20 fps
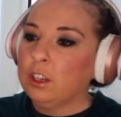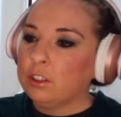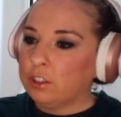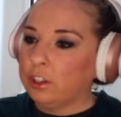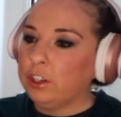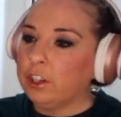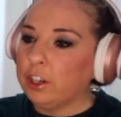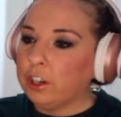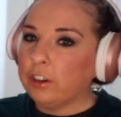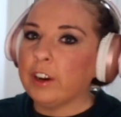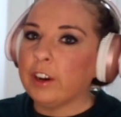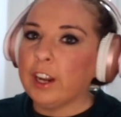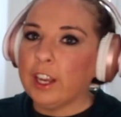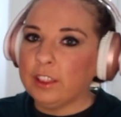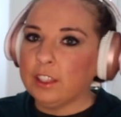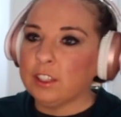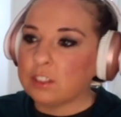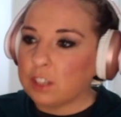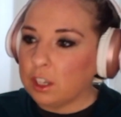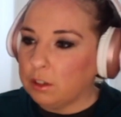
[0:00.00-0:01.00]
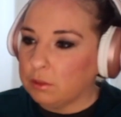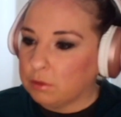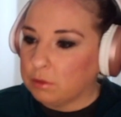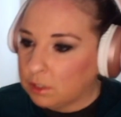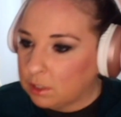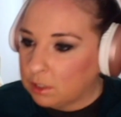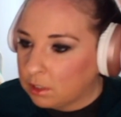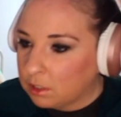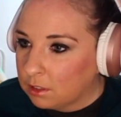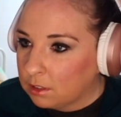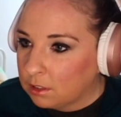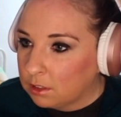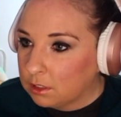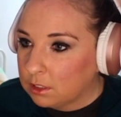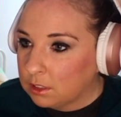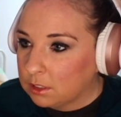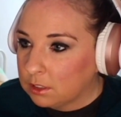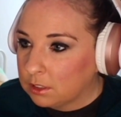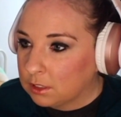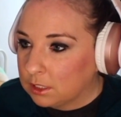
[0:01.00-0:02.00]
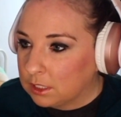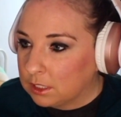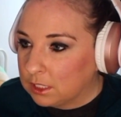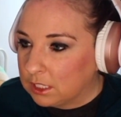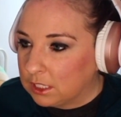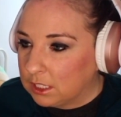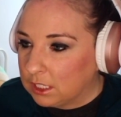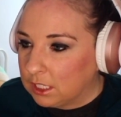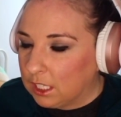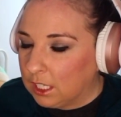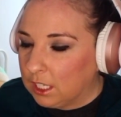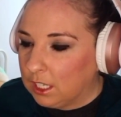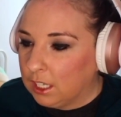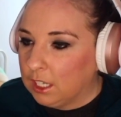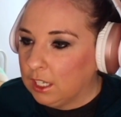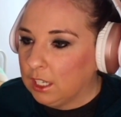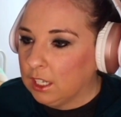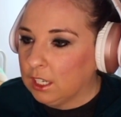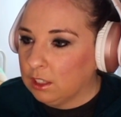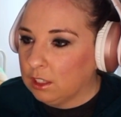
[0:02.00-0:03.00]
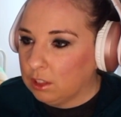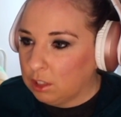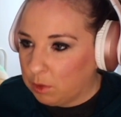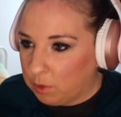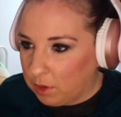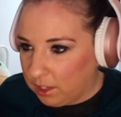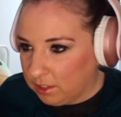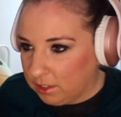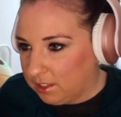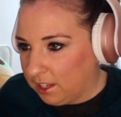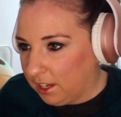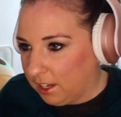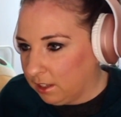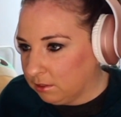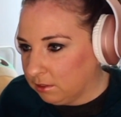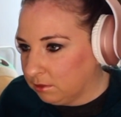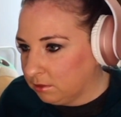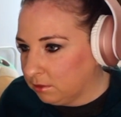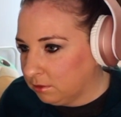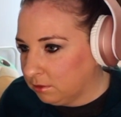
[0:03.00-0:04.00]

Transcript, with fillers: Turn it around. Let's go. And the wall's down.